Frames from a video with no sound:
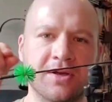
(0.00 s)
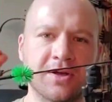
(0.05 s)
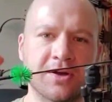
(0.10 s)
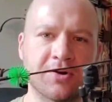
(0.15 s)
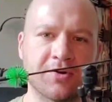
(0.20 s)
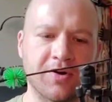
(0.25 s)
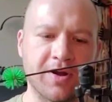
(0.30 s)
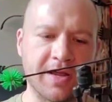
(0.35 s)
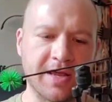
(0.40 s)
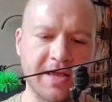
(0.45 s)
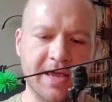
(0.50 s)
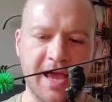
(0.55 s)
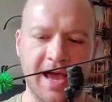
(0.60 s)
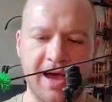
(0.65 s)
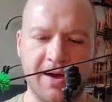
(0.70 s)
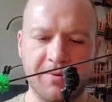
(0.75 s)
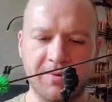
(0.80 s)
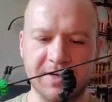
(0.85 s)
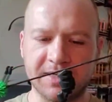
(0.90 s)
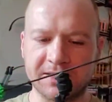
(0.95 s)
green
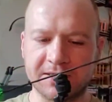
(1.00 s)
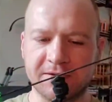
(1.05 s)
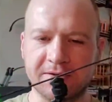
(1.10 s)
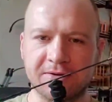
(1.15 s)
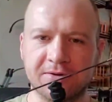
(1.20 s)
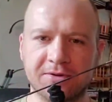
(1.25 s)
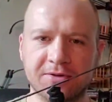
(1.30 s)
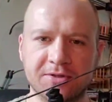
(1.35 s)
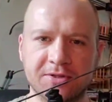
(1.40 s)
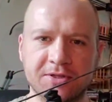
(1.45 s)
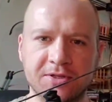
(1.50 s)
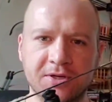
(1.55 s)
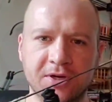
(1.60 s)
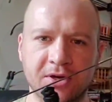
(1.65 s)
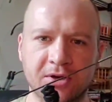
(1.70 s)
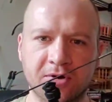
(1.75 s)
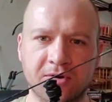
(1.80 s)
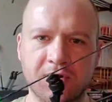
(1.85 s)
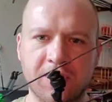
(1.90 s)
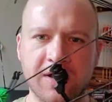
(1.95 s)
cat whiskers,
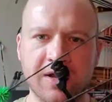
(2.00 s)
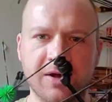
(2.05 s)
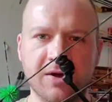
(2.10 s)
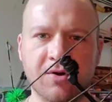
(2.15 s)
green